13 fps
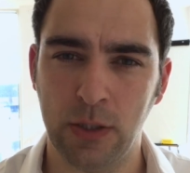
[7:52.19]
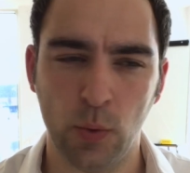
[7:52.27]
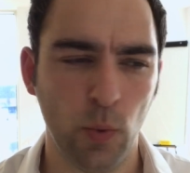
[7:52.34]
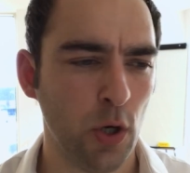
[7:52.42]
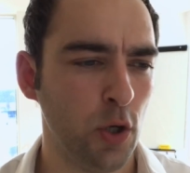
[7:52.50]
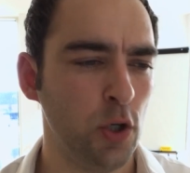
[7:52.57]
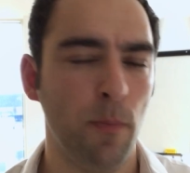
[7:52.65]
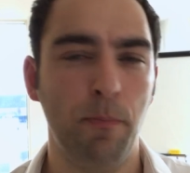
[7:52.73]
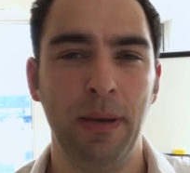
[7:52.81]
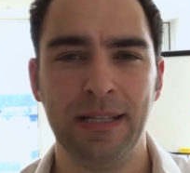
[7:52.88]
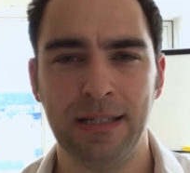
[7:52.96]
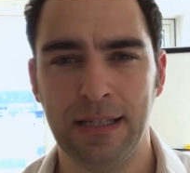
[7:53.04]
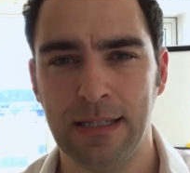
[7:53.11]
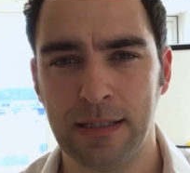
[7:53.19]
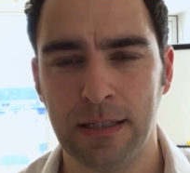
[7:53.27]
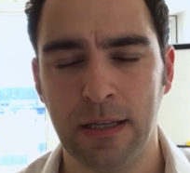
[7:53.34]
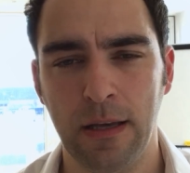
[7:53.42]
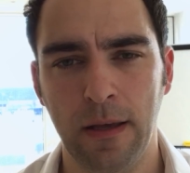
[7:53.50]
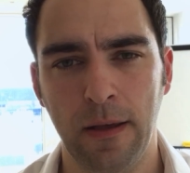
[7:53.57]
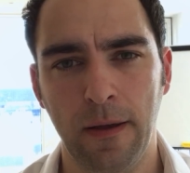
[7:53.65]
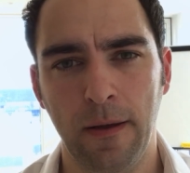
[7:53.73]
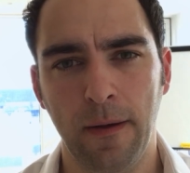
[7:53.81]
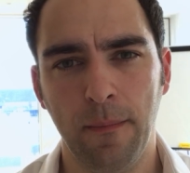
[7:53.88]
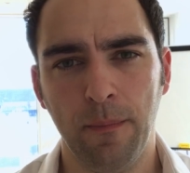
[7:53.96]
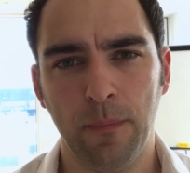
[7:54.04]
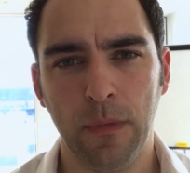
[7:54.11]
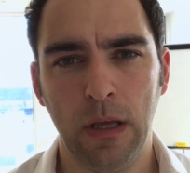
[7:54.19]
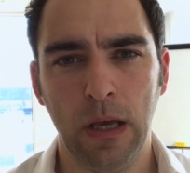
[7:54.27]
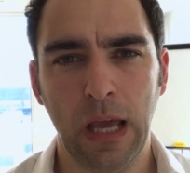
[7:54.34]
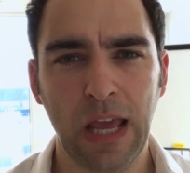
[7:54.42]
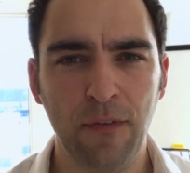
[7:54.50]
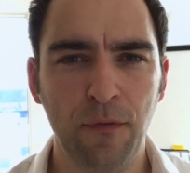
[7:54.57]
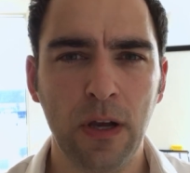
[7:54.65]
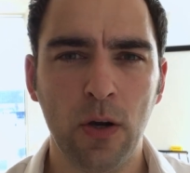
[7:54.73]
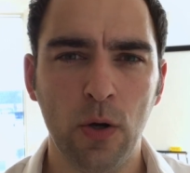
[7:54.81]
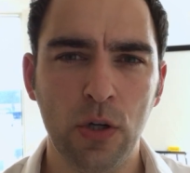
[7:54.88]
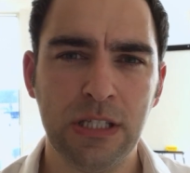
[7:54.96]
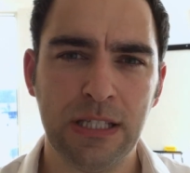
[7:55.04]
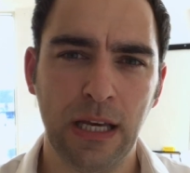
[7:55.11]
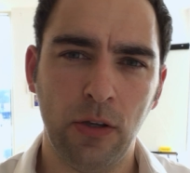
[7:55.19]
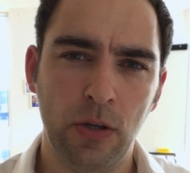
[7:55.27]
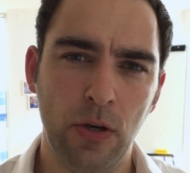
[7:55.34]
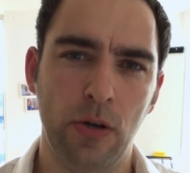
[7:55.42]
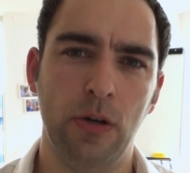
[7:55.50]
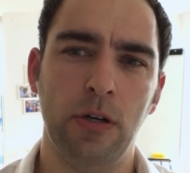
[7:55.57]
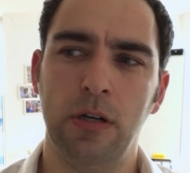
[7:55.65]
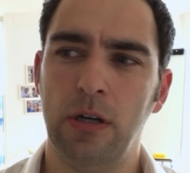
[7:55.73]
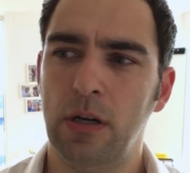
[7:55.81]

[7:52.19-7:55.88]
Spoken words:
to work on your business, if it could secure